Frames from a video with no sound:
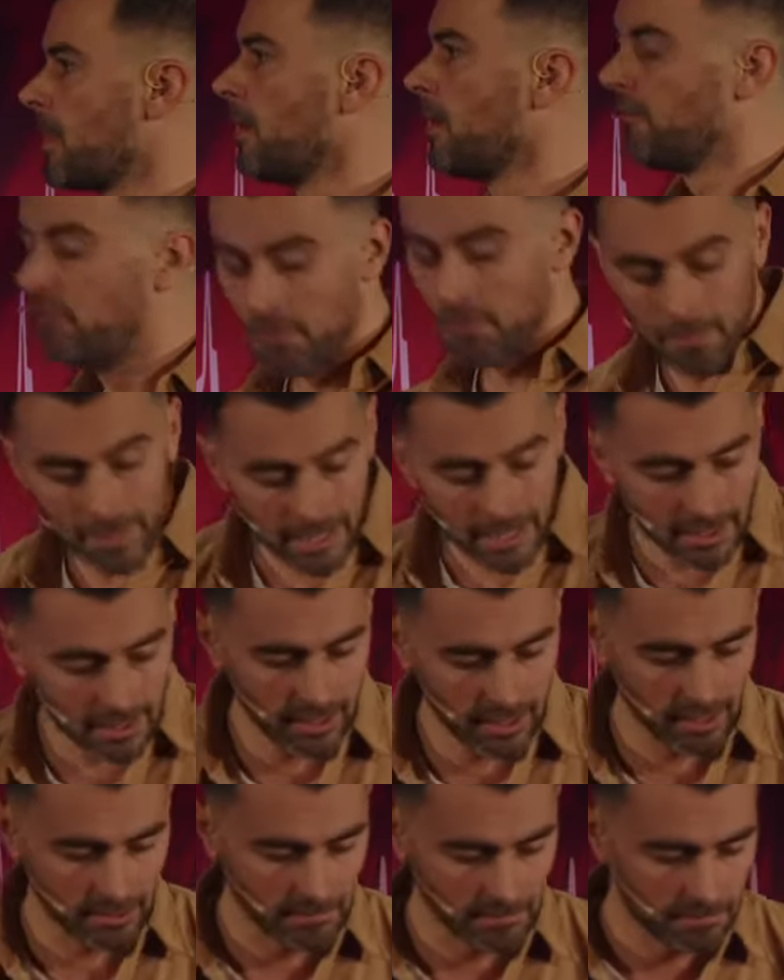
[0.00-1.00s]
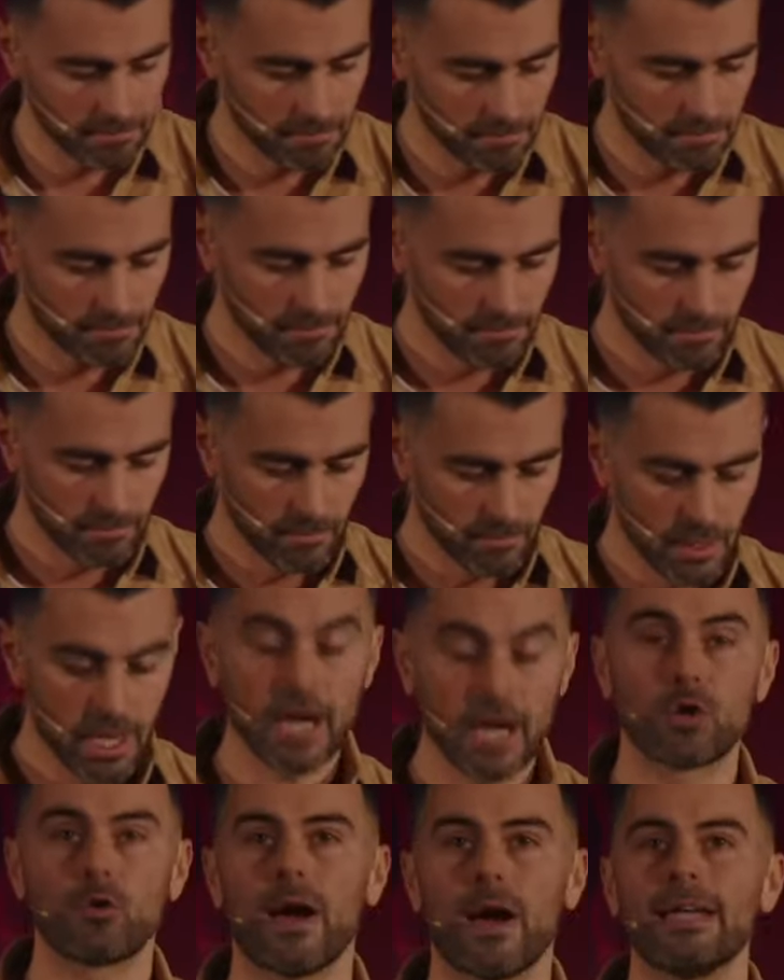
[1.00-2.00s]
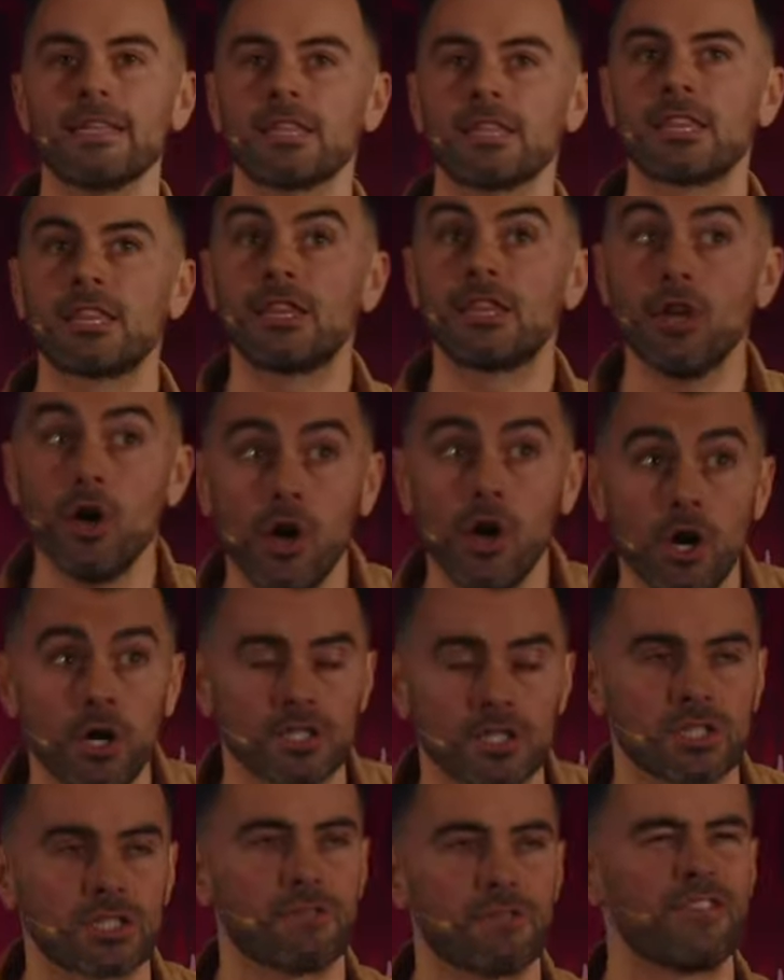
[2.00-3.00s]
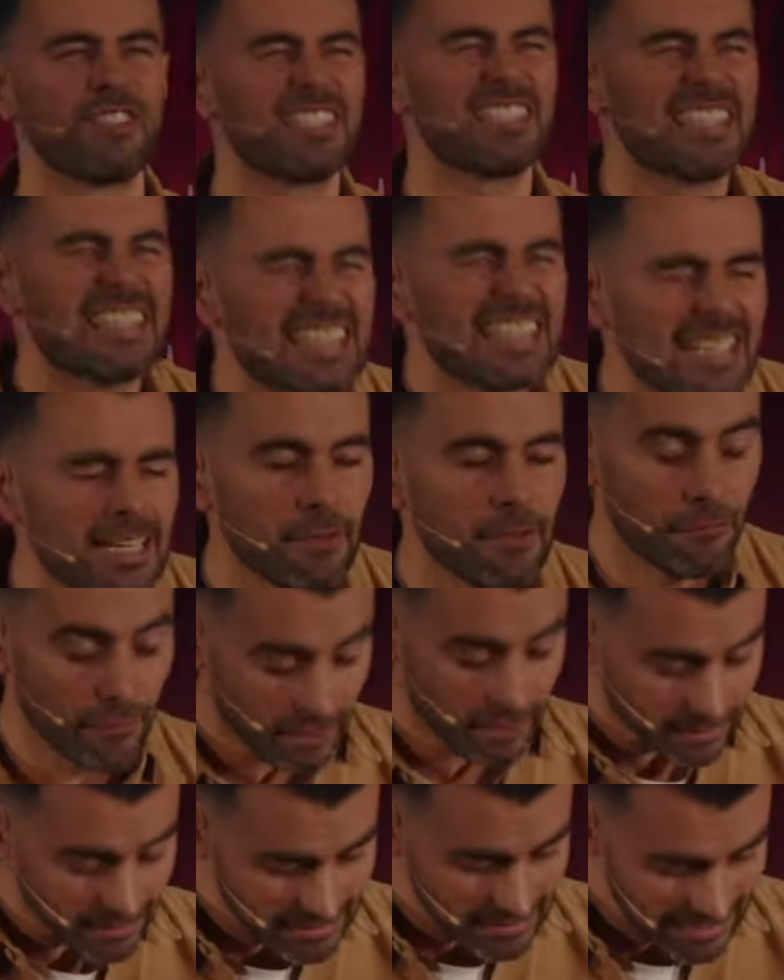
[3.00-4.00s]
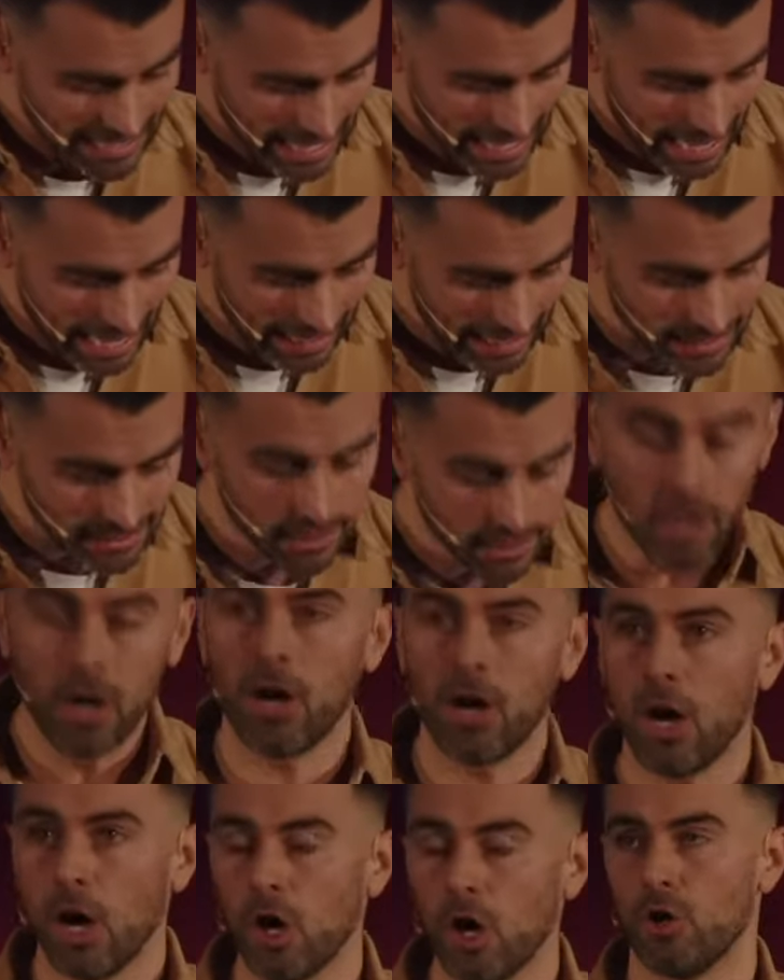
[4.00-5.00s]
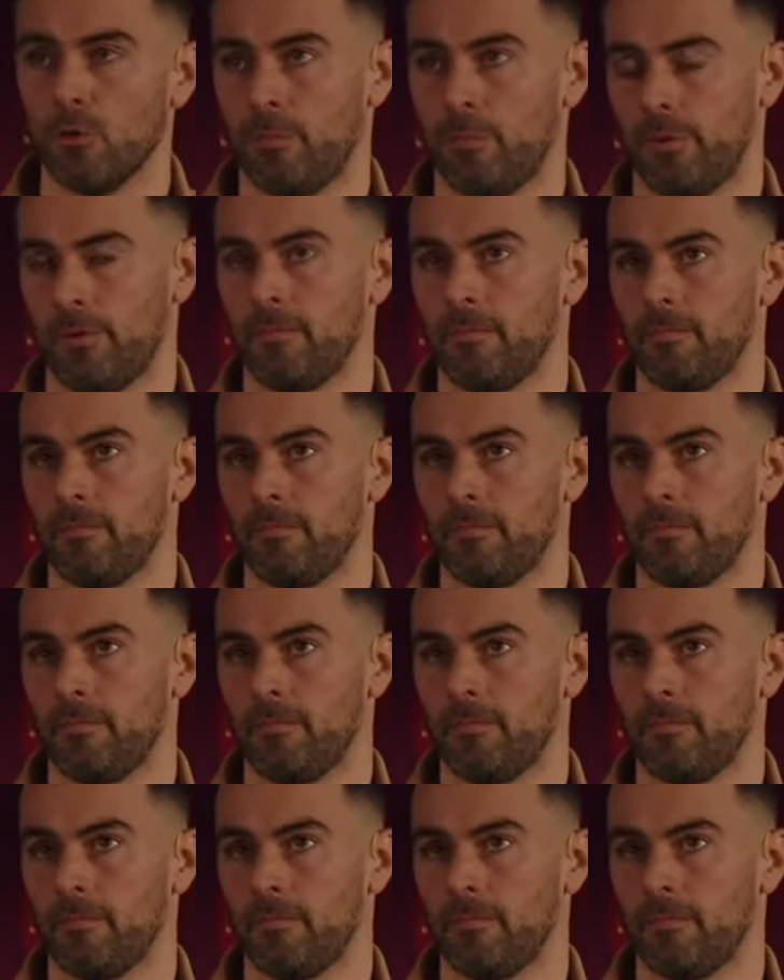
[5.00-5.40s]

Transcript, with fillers: for meaning a great thirst for significance and hope.